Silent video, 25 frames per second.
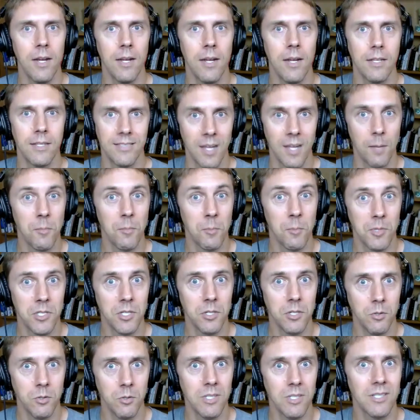Step number
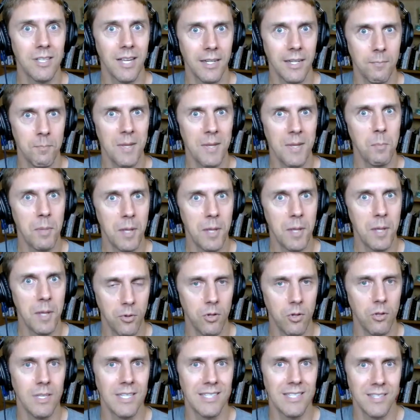two, just like meet
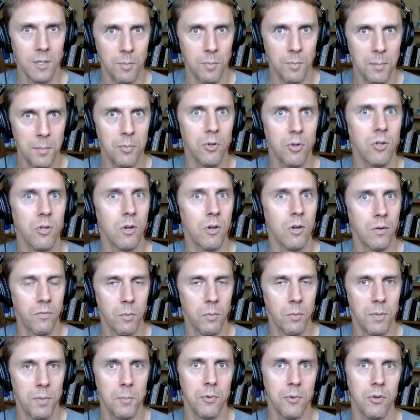people, listen to people, learn
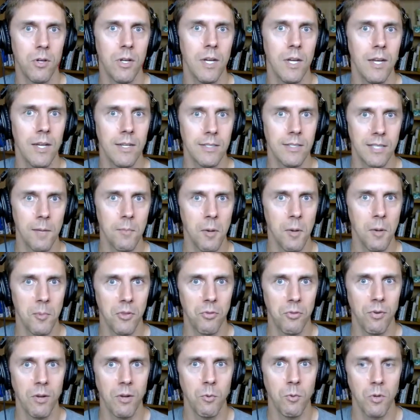from people. Step number
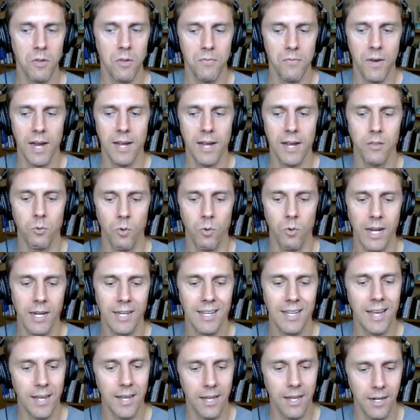three, when you find the right
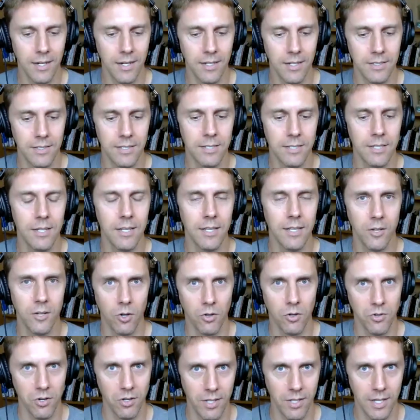candidates, they're
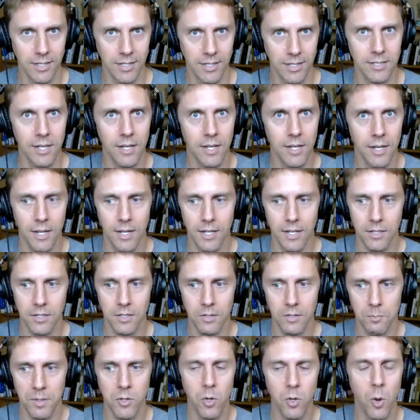on your list,
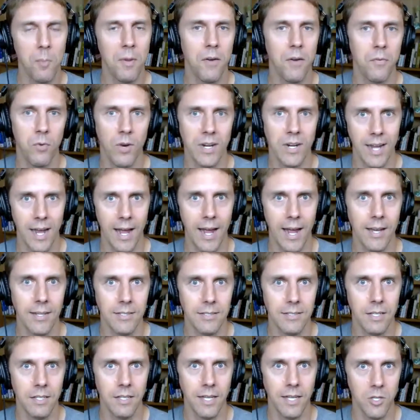don't be afraid to
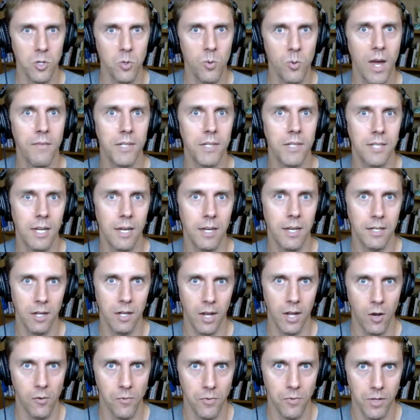ask. Like, you have a ton to
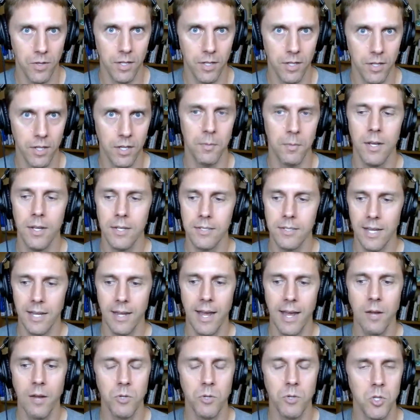offer them.
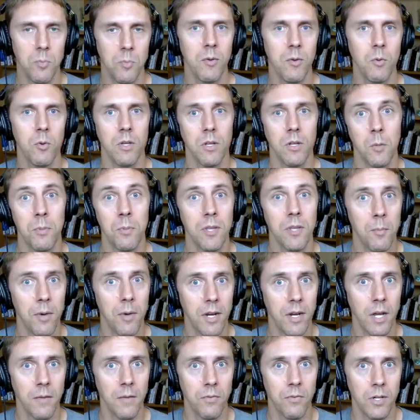Say, hey, would you be willing to put the
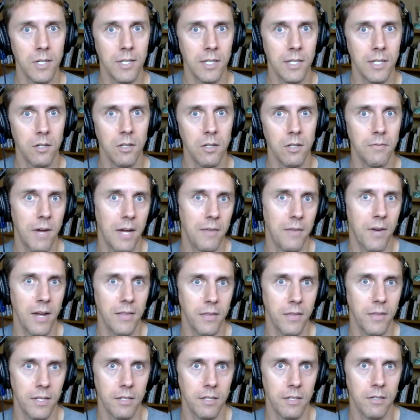money up for a deal if I
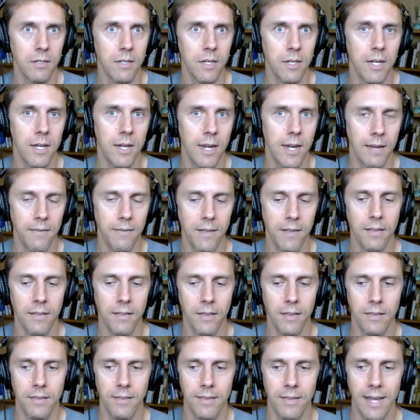find the deal? And
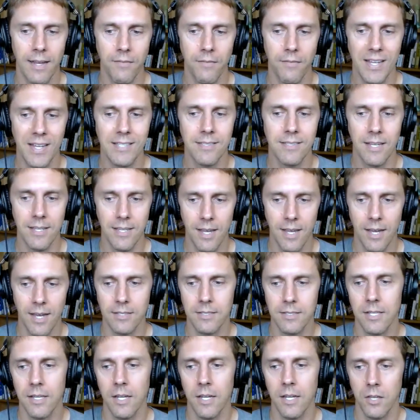then if they say
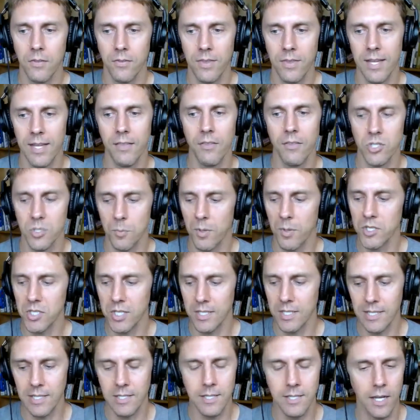yes, then there's a bunch of
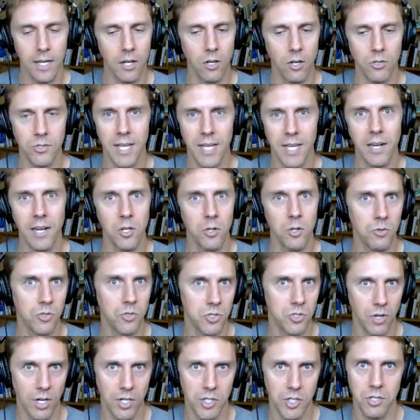details. How do you
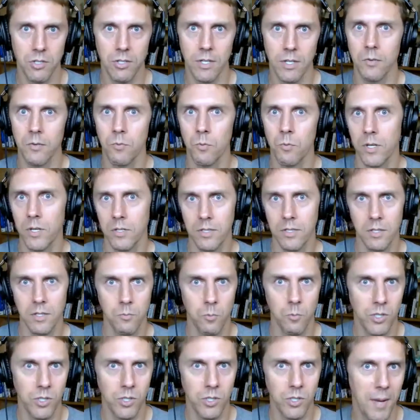structure it?
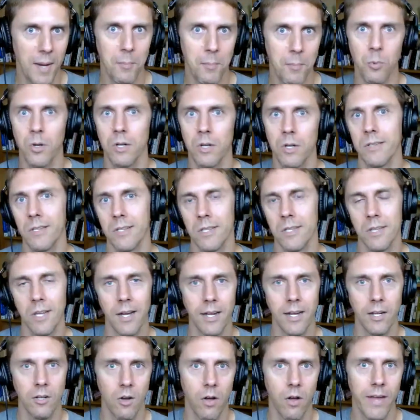What's the paperwork look
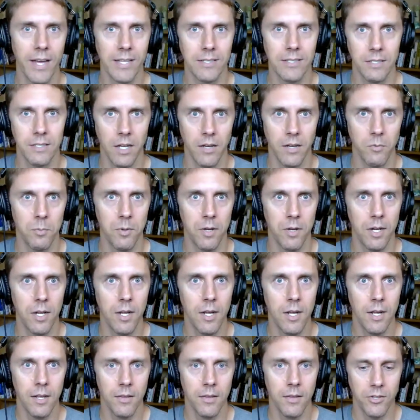like? All that stuff. But
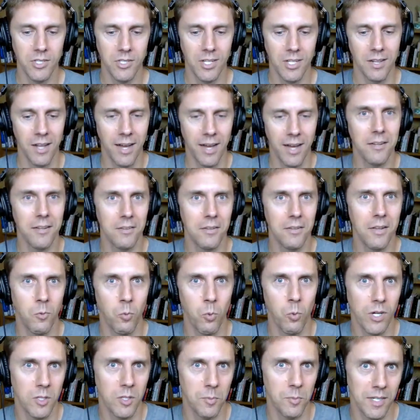there's a lot of
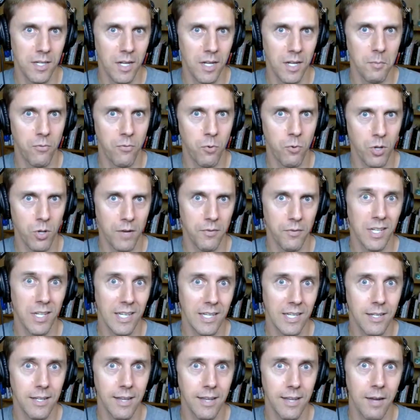work to be done before you ever
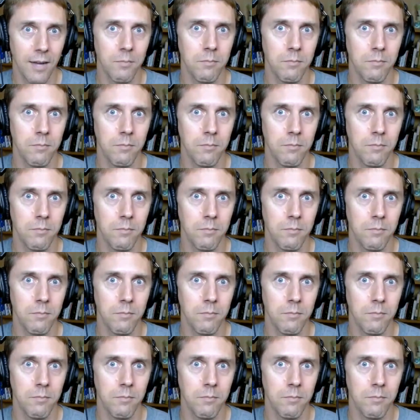get to that